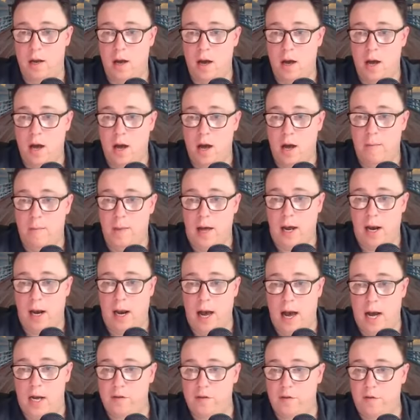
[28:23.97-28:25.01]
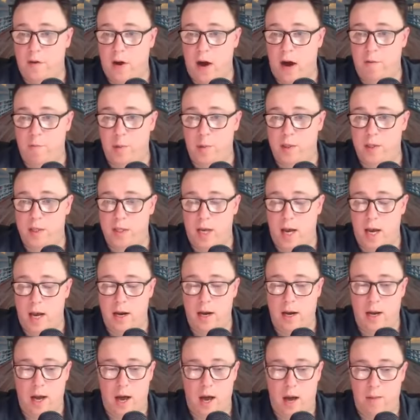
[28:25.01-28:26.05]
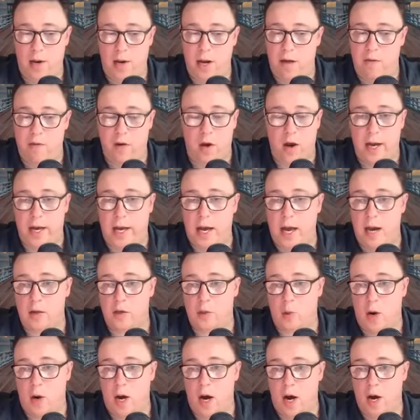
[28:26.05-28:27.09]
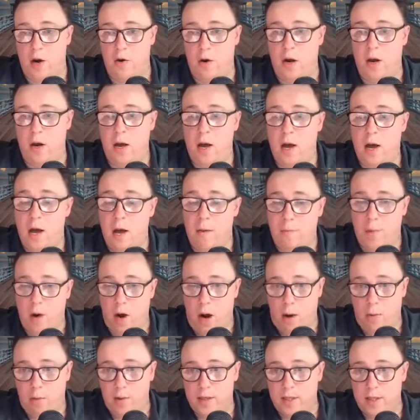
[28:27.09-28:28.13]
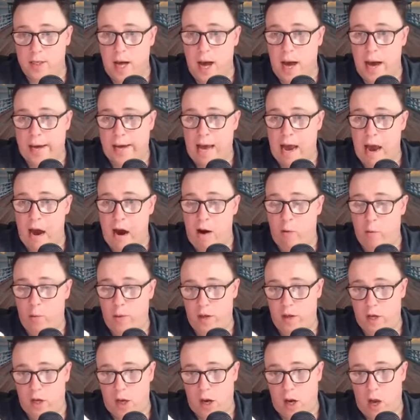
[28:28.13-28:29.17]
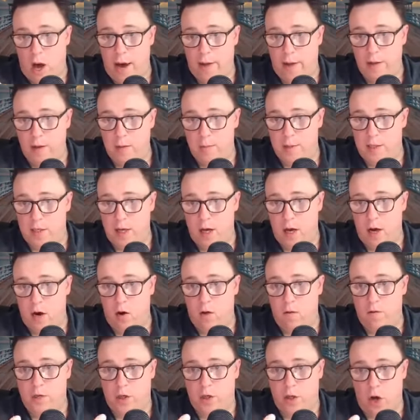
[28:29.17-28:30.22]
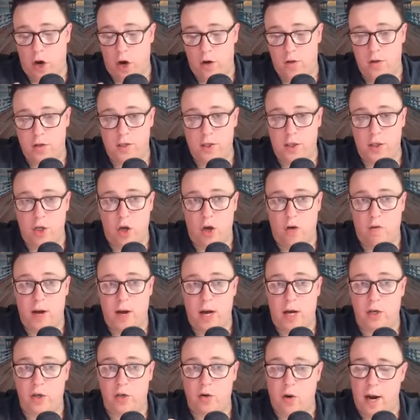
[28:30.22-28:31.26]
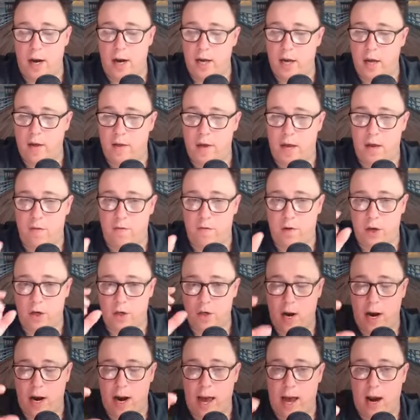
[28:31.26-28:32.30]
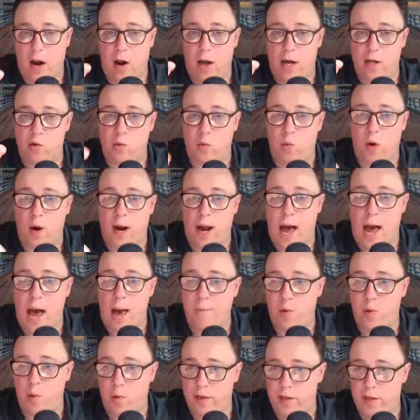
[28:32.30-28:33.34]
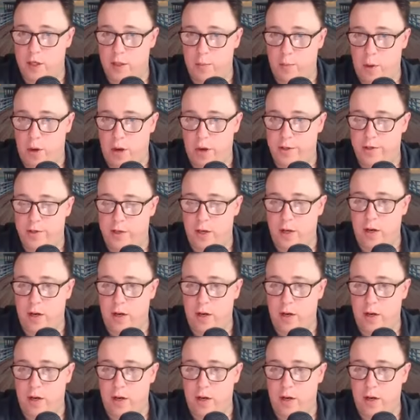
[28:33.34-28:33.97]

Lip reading: That last 5%, you're never going to get it to 100, but I would start, Karen, with the client themselves, go to the survey, try and get the info, try and analyze what happened with this person,